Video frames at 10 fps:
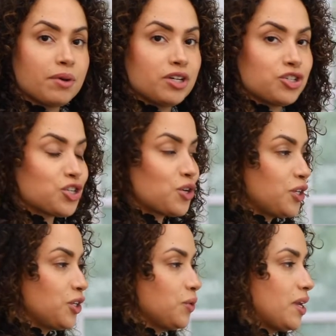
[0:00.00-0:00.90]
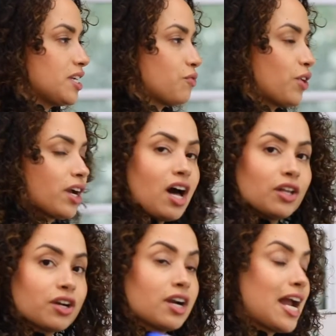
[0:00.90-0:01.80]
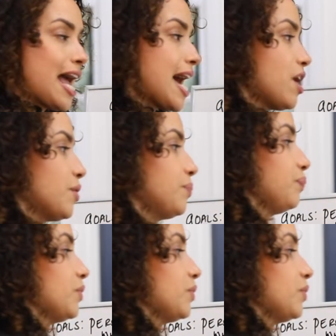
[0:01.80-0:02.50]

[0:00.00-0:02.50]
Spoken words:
I'm going to show you in a different color how.